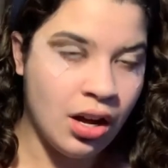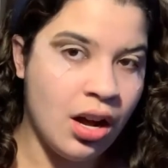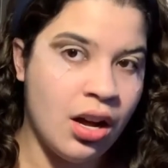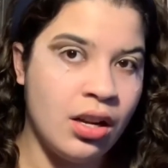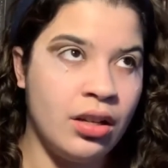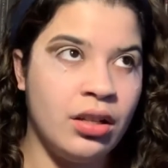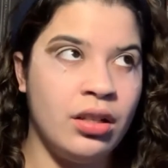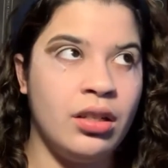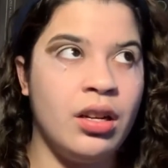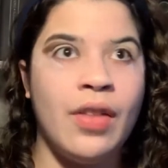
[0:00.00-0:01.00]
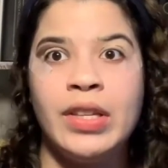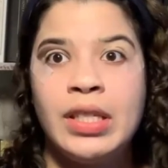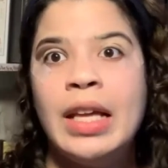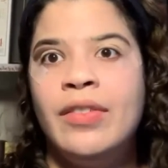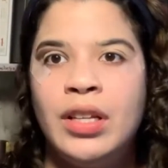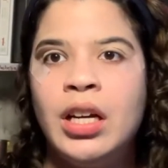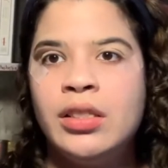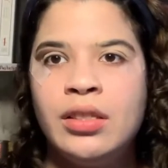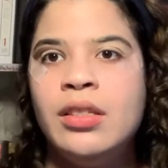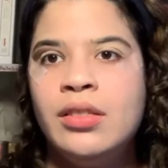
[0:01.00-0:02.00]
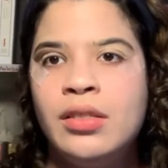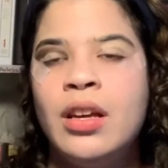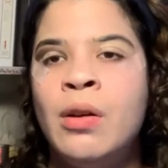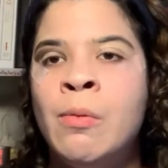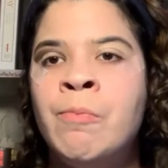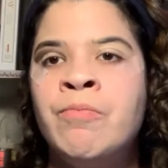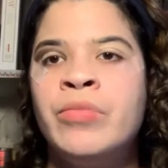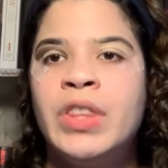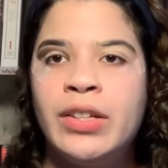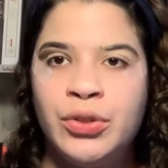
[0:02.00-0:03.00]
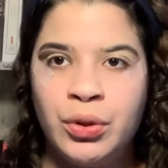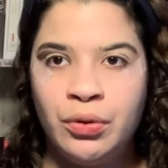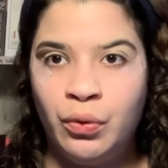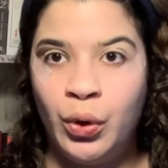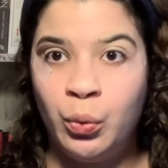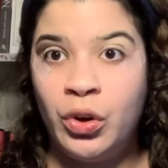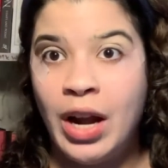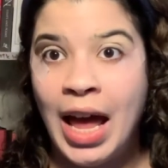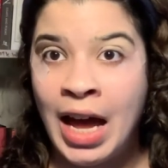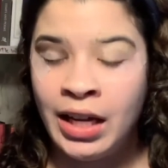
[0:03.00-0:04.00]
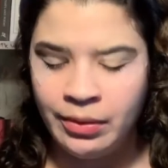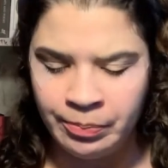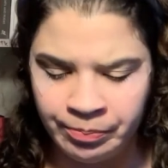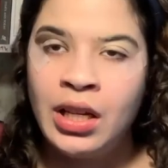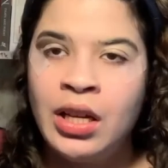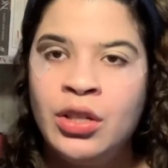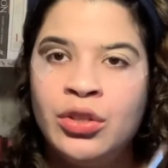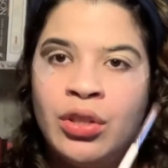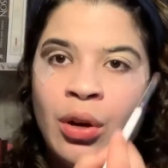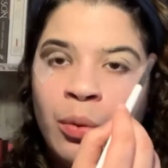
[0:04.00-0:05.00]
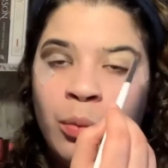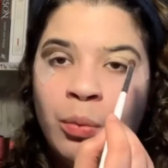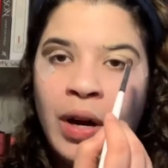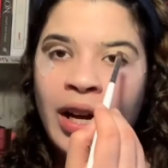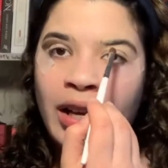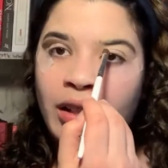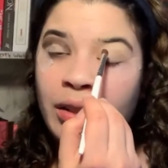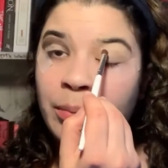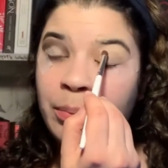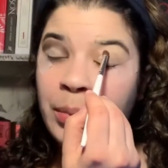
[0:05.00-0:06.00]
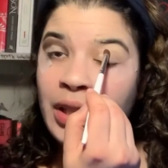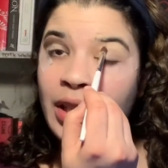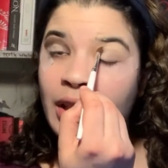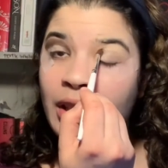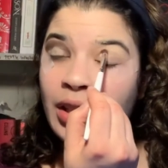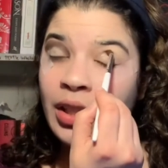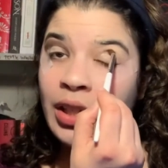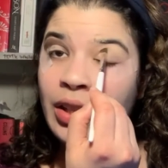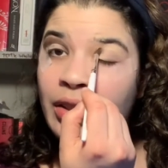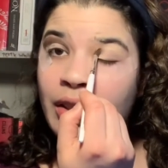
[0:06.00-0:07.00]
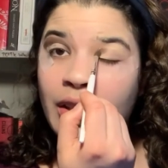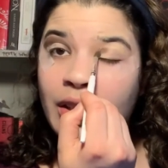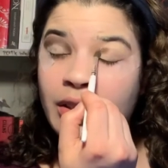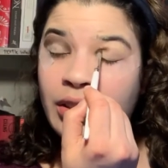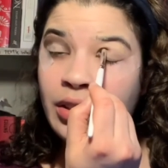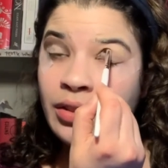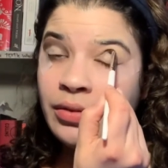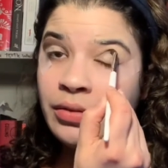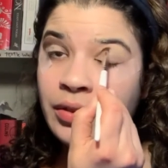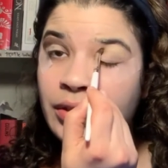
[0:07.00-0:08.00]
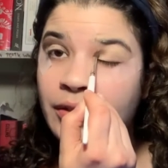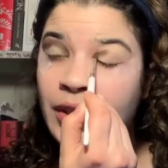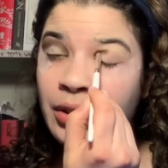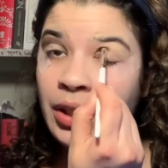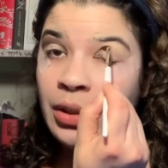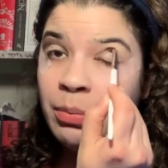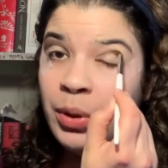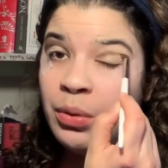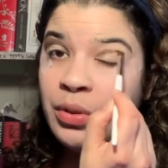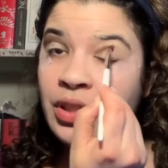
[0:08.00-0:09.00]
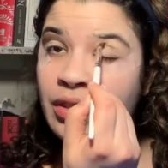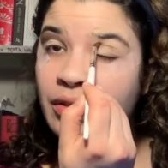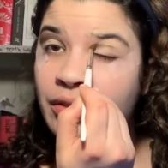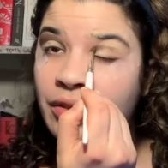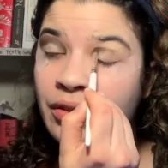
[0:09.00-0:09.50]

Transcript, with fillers: on the side of the Nazis. So that's sort of where we're at. So while being in this very abusive